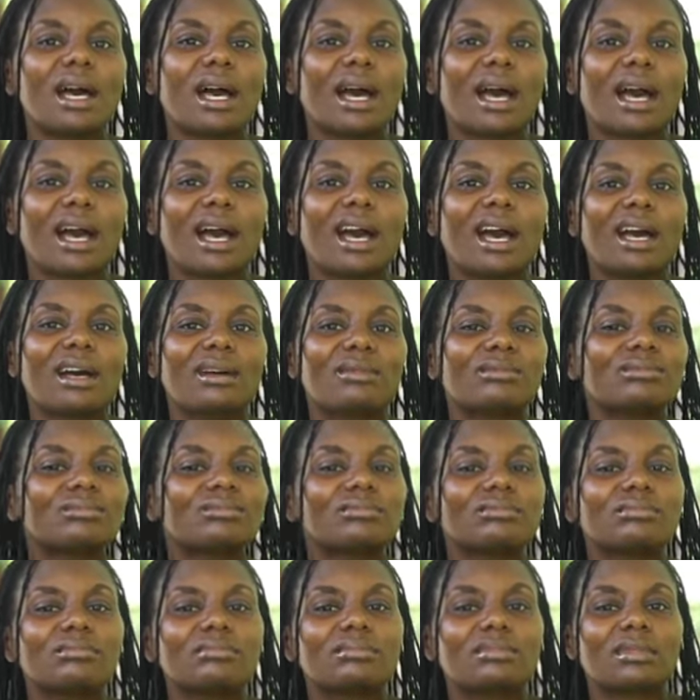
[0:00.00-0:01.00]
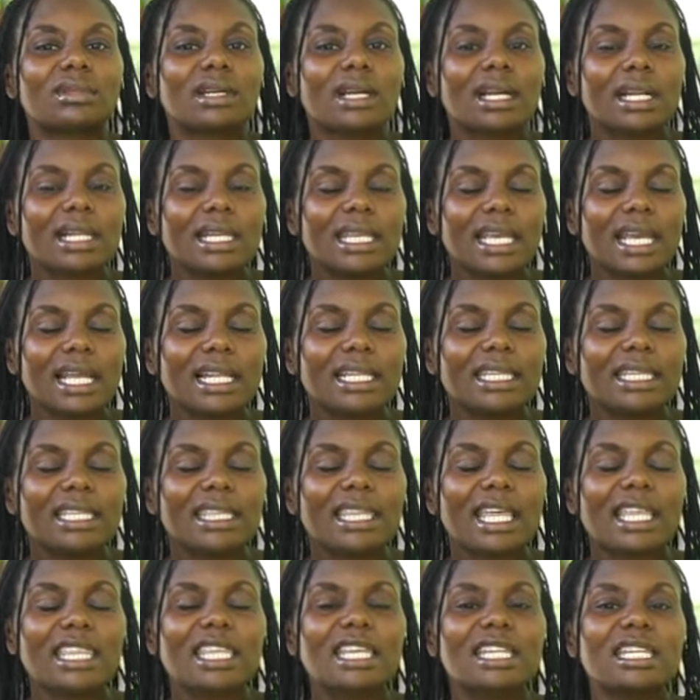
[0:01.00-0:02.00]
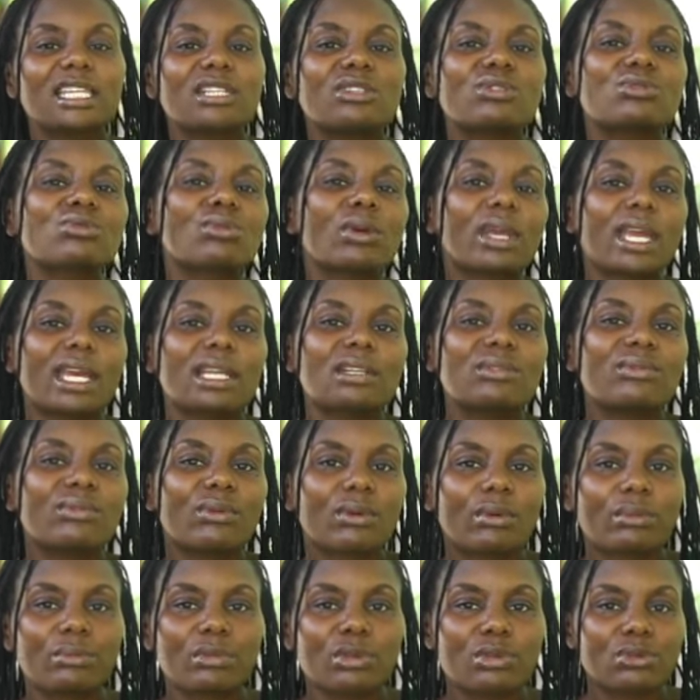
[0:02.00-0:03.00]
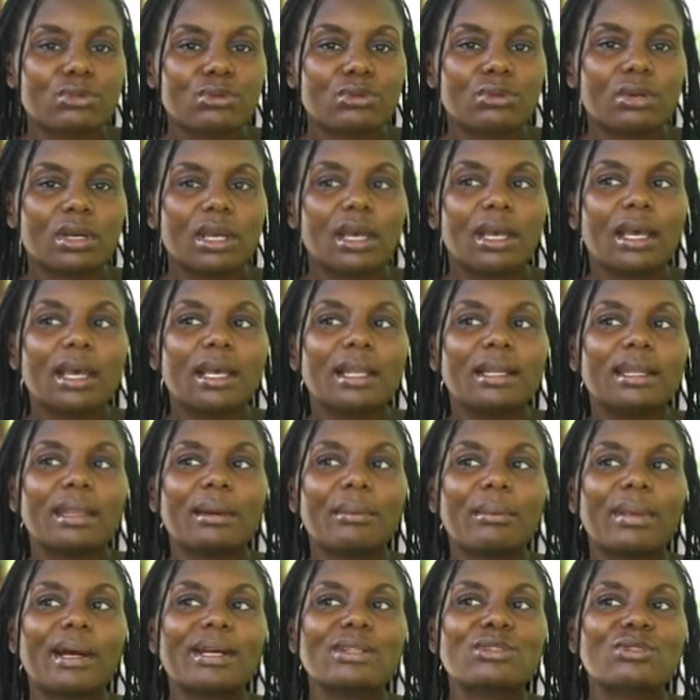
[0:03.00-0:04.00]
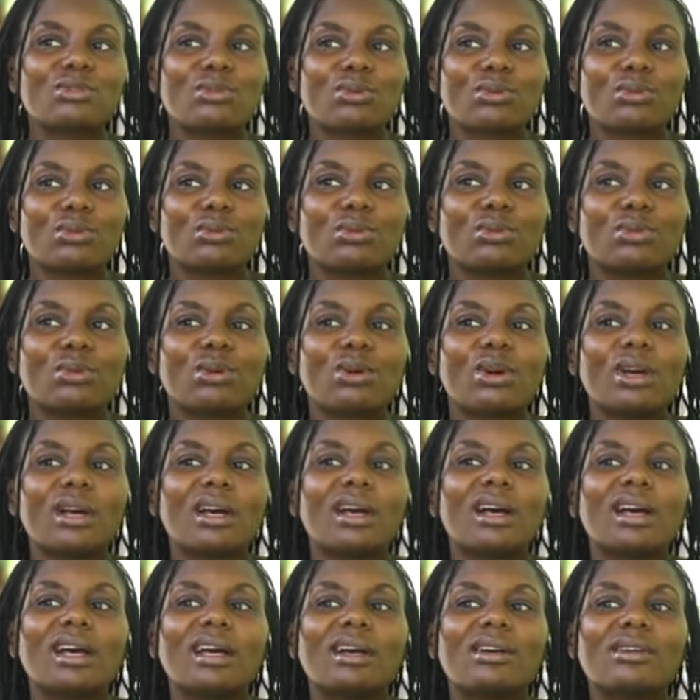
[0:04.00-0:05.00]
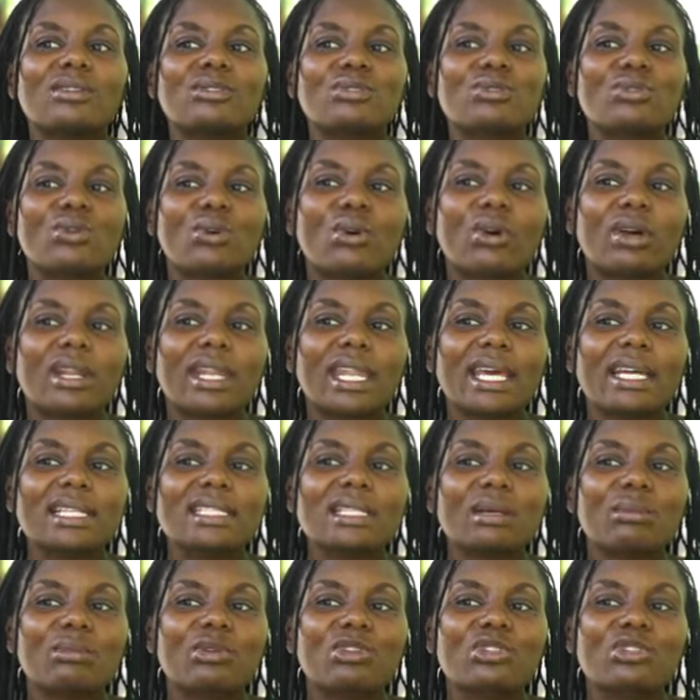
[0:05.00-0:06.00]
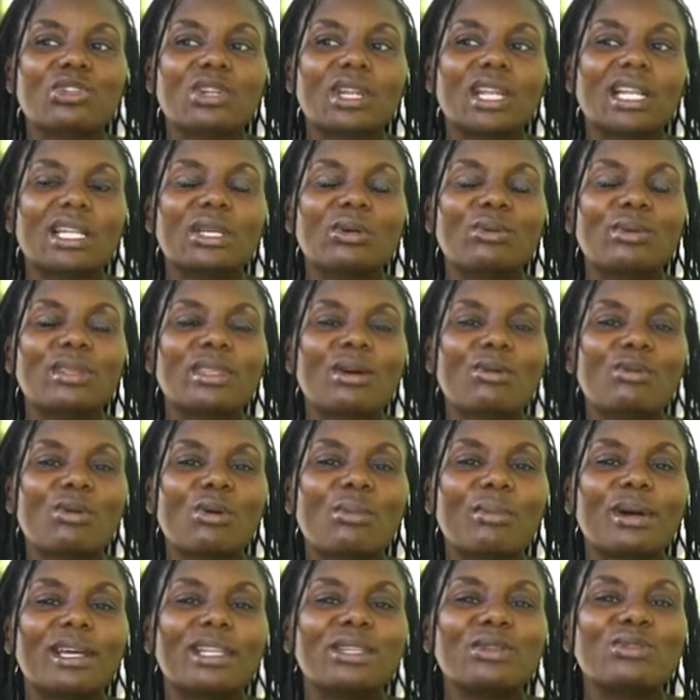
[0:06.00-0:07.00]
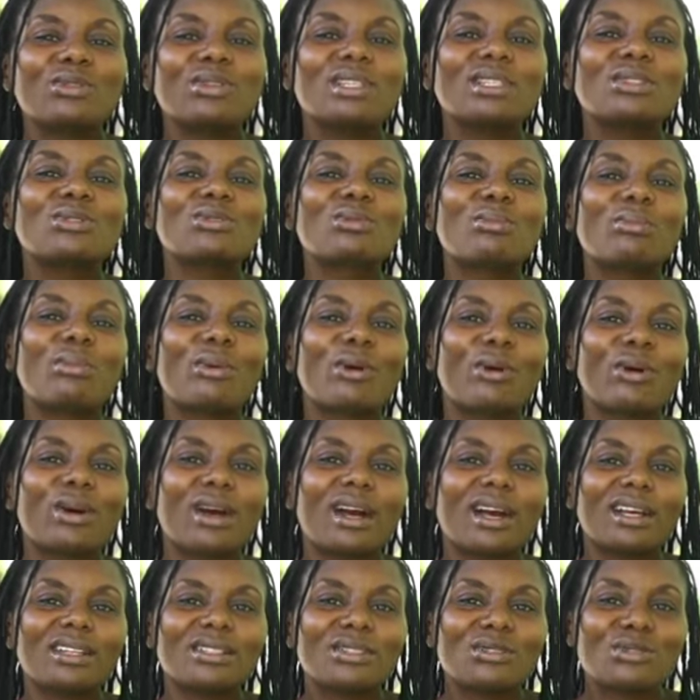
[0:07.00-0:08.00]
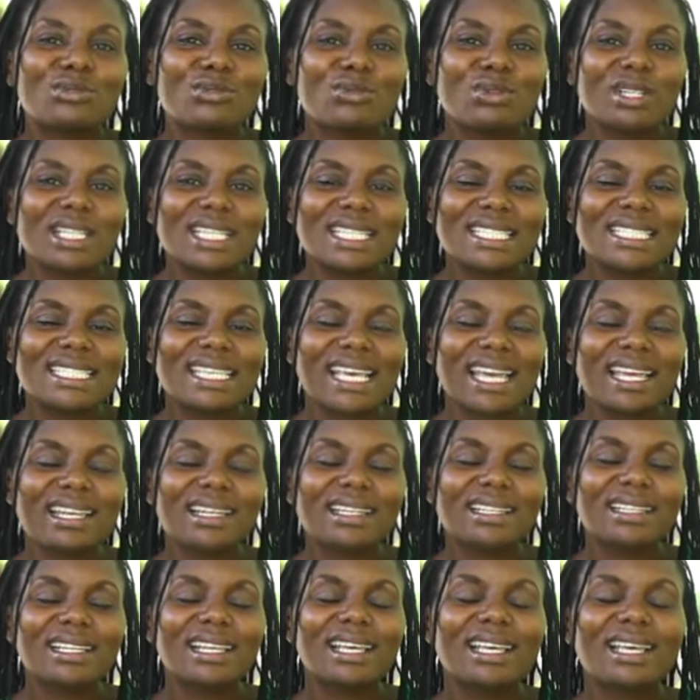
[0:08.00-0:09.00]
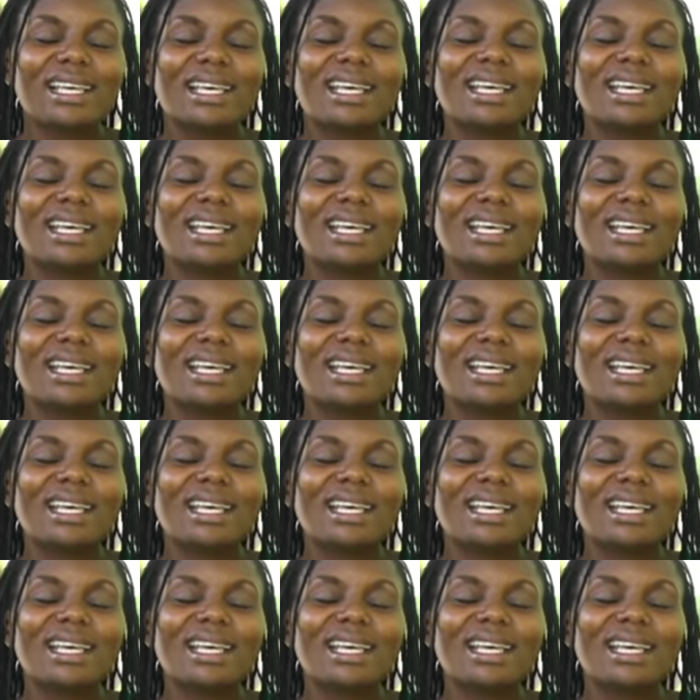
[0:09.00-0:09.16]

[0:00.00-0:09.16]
clearly that they need to get from you. Number two, to connect emotionally with a woman, you need to listen,